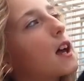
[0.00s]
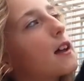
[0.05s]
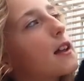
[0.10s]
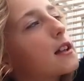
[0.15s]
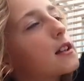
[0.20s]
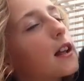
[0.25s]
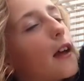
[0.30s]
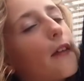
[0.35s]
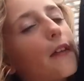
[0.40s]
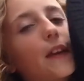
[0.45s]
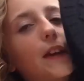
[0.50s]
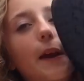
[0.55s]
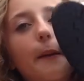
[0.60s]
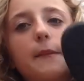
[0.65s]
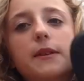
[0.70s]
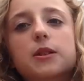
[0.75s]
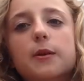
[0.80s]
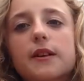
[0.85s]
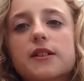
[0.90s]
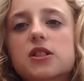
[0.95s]
That's like the
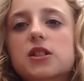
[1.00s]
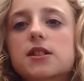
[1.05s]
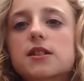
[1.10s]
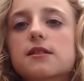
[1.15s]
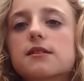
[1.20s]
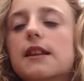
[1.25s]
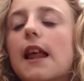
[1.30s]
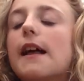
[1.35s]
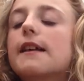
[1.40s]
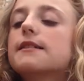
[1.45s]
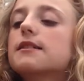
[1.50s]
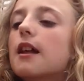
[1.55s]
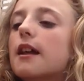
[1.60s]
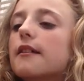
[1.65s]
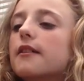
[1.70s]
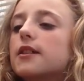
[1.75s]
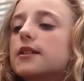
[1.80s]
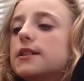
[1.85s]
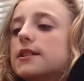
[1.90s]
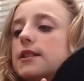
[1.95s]
dumbest question. That's
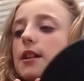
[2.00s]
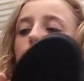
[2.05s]
like the